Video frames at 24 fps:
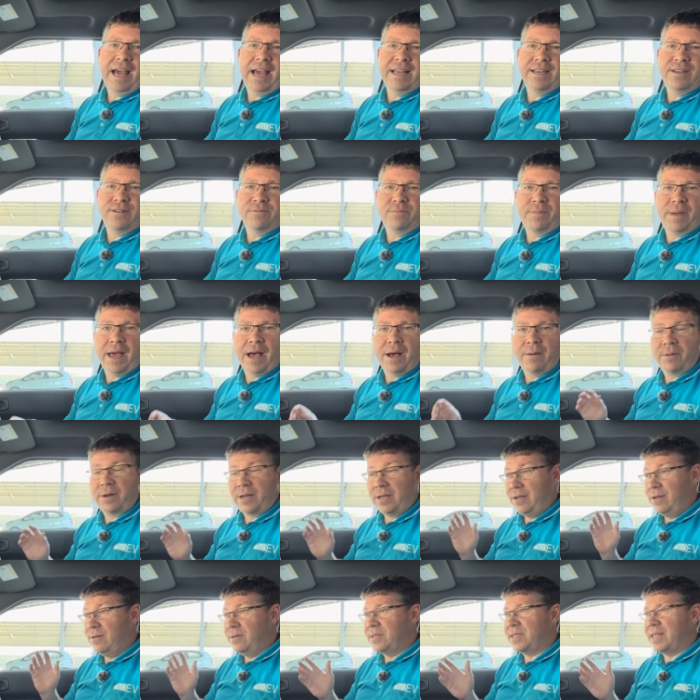and you'll be able
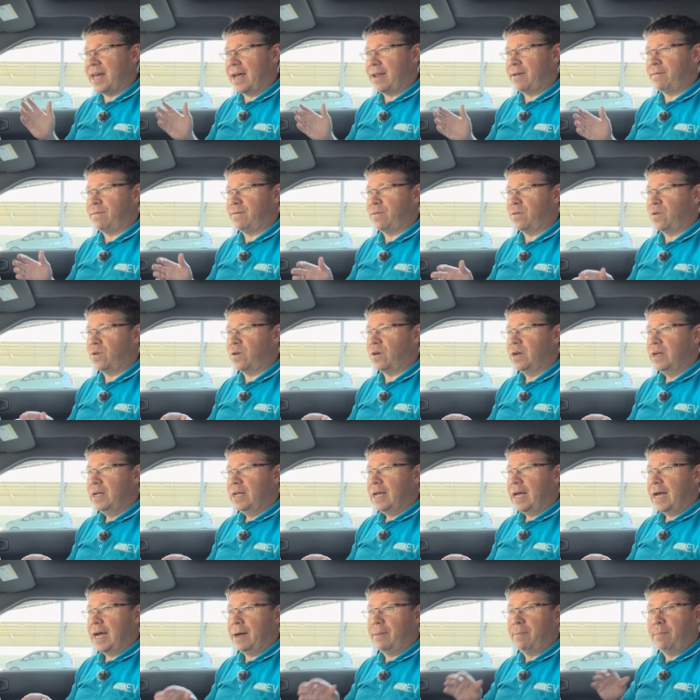to use that for
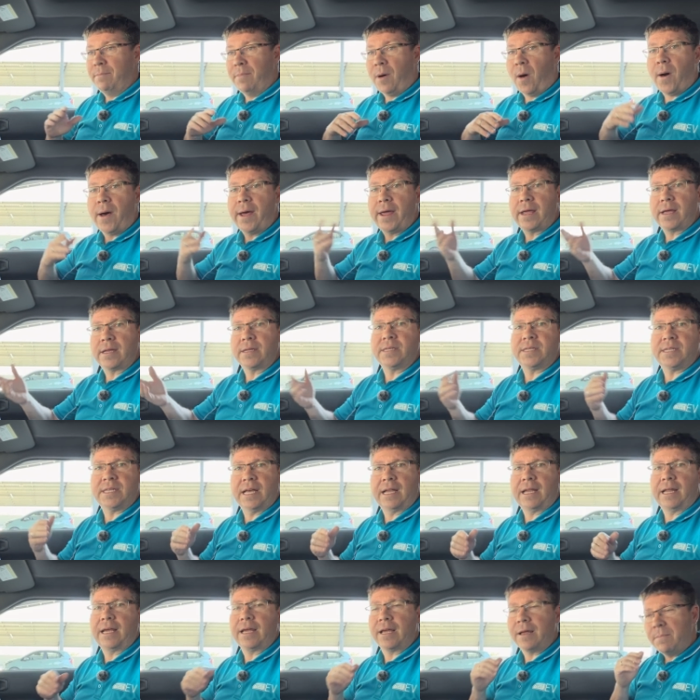um, buying and
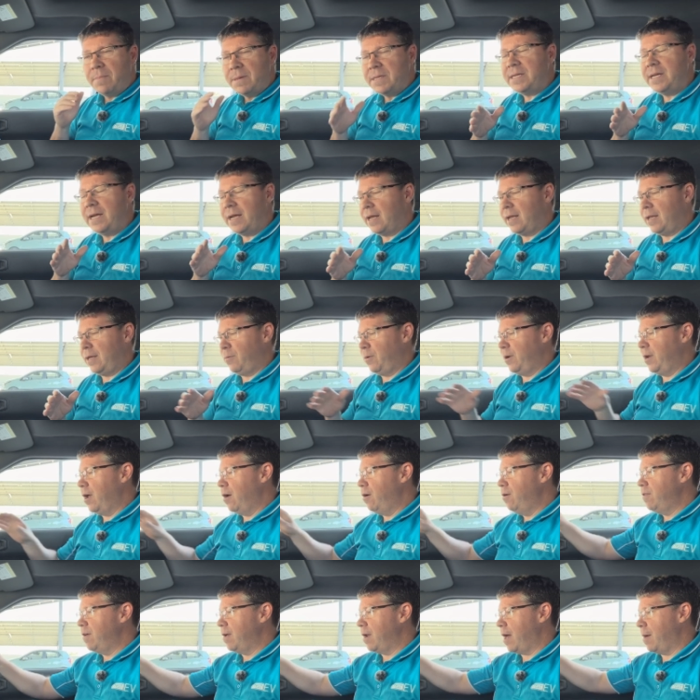selling. And particularly, we
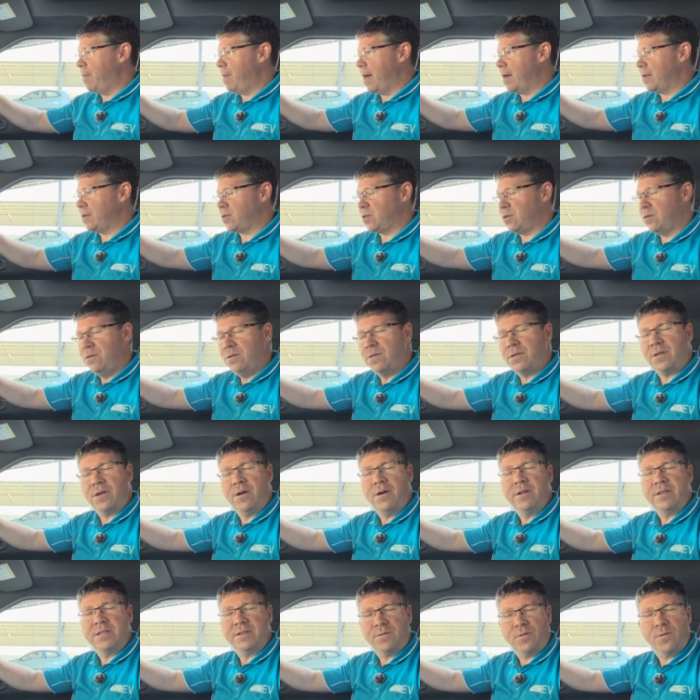know that about
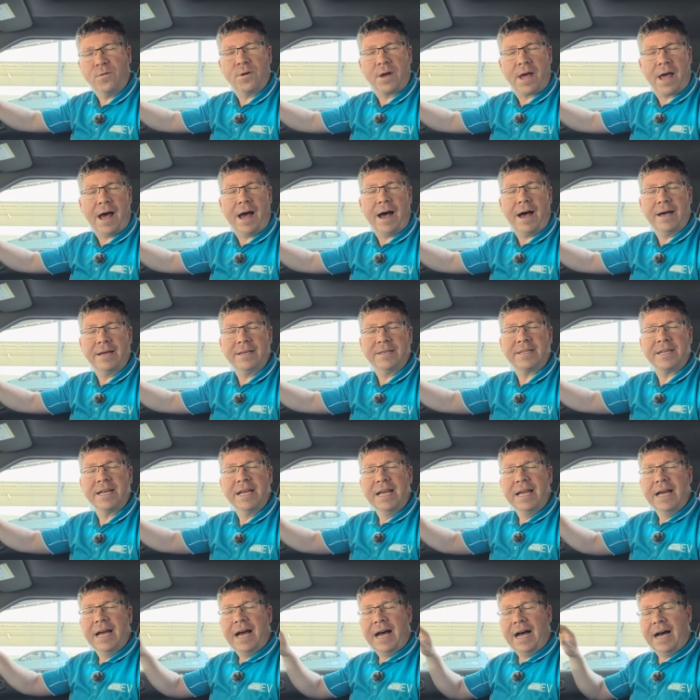two-thirds of all cars
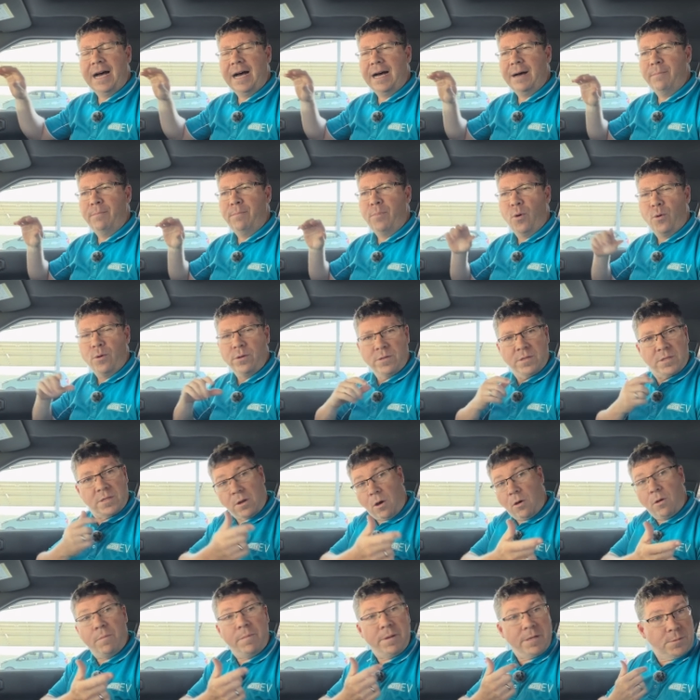are bought and
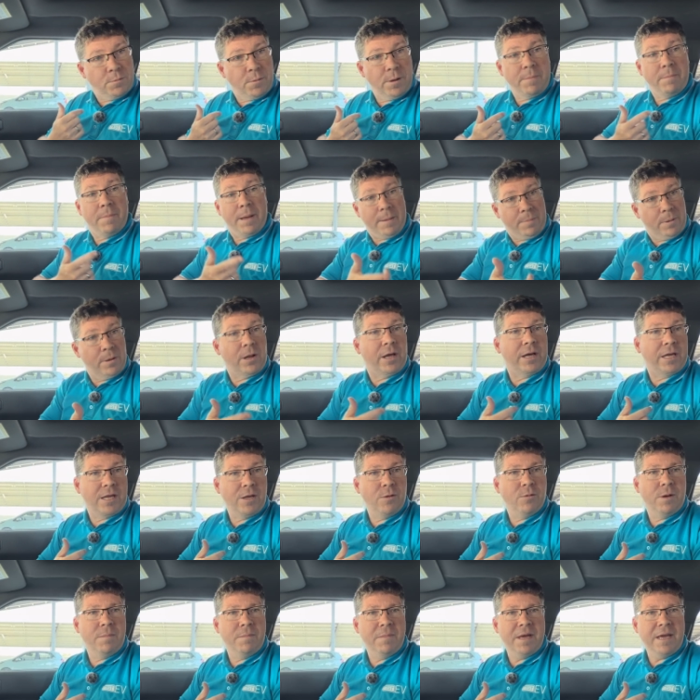sold between people like
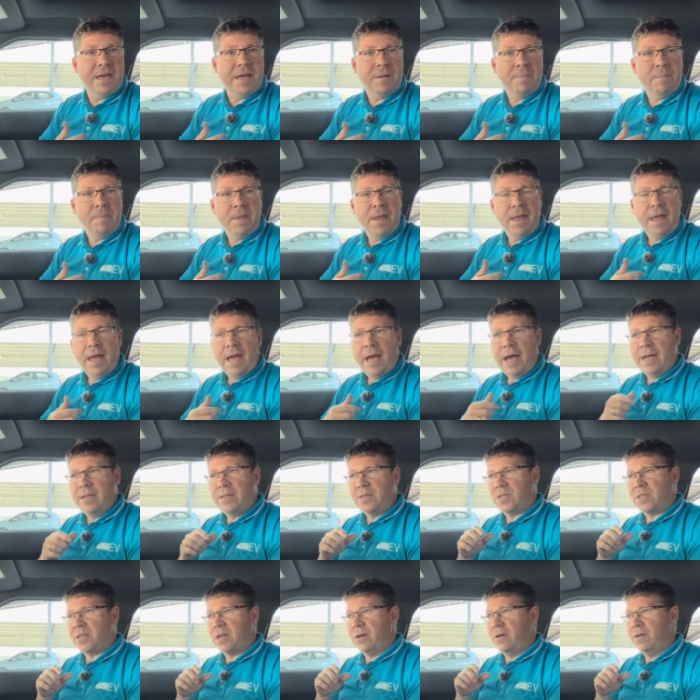you and me. Yeah,
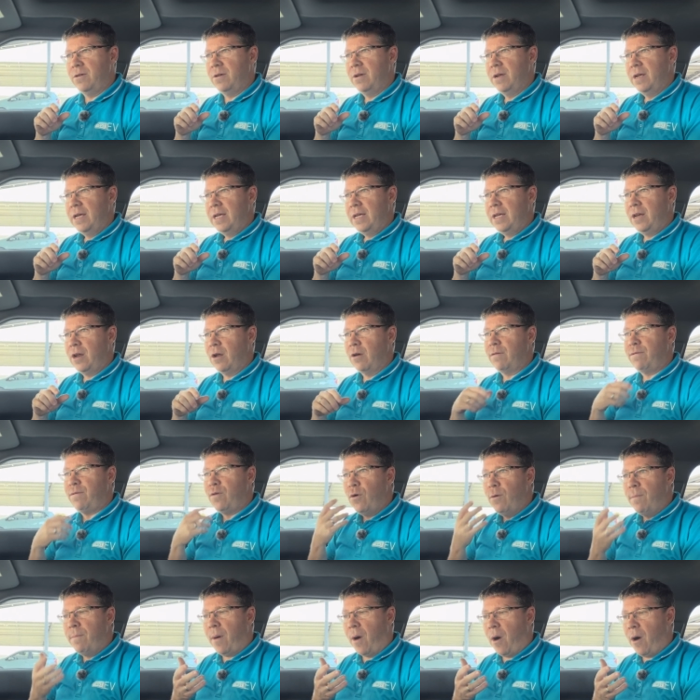And so, you know, if
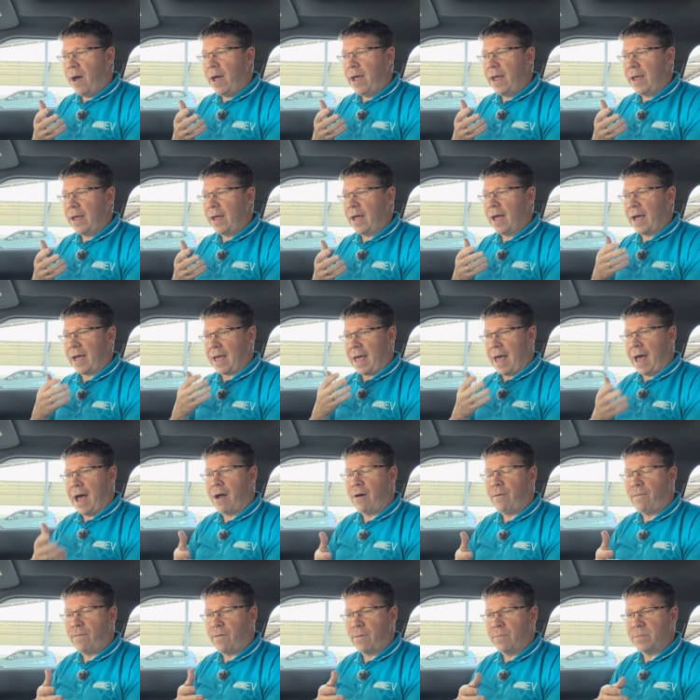you're buying a
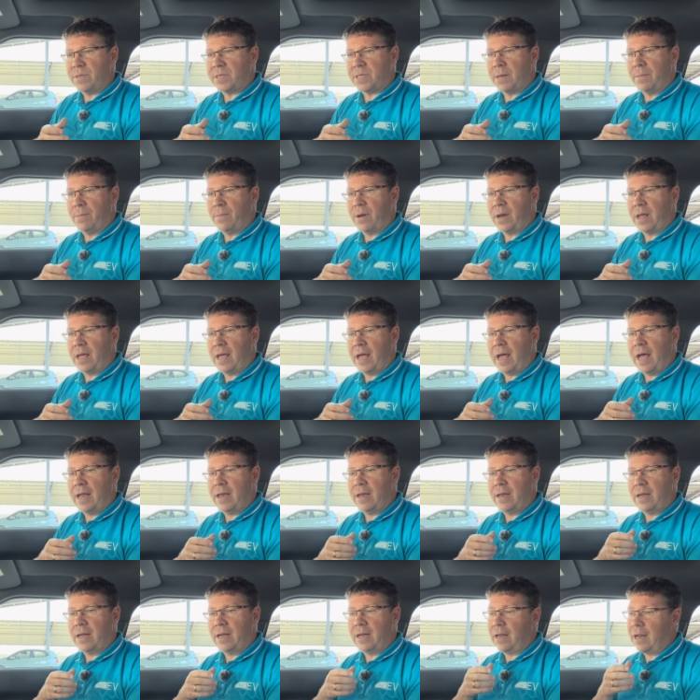car from somebody
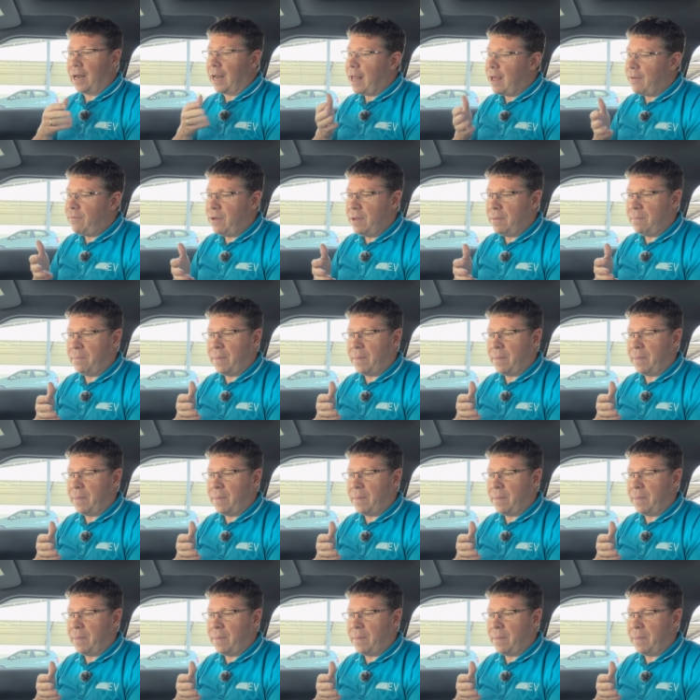and you love it,